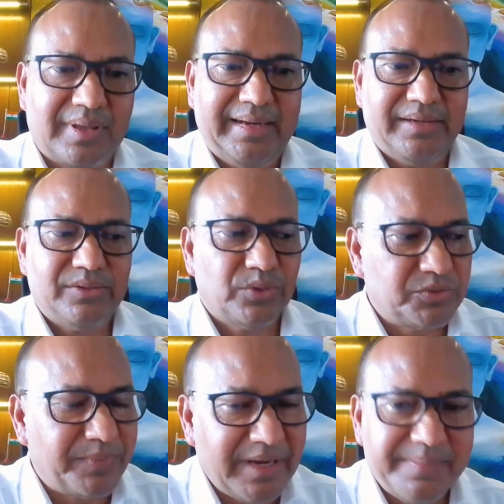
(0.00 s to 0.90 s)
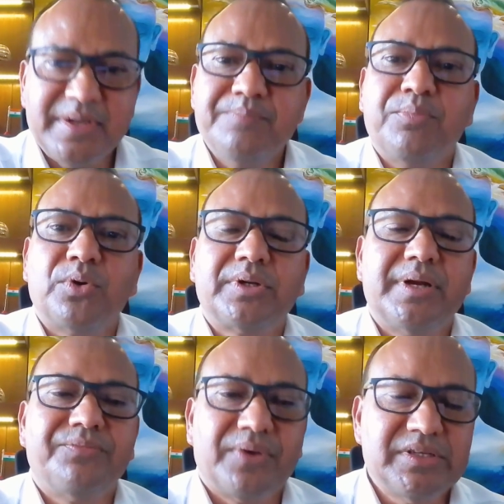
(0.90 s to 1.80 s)
Correct. So it's very, very
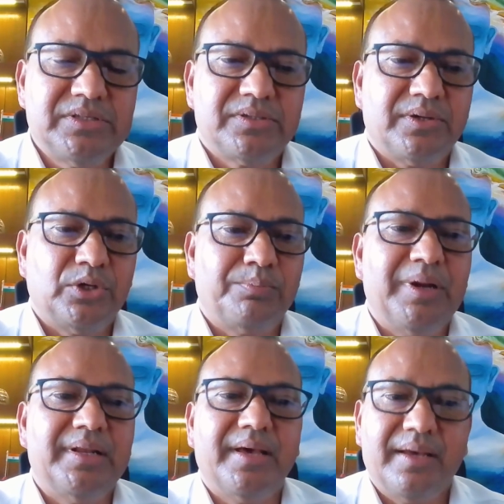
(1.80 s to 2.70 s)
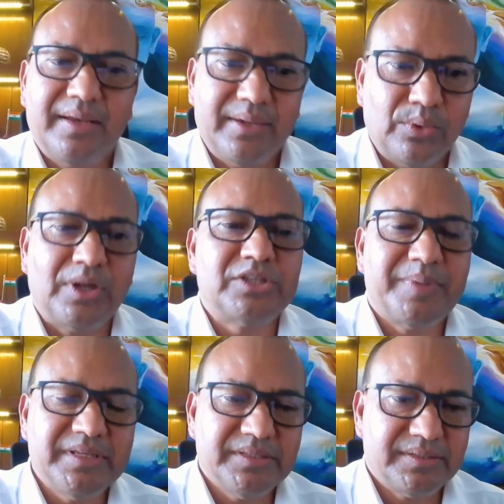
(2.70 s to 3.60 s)
important first to build a
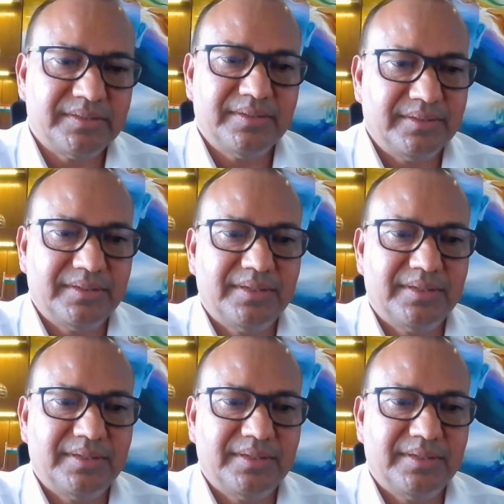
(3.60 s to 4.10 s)
knowledge base.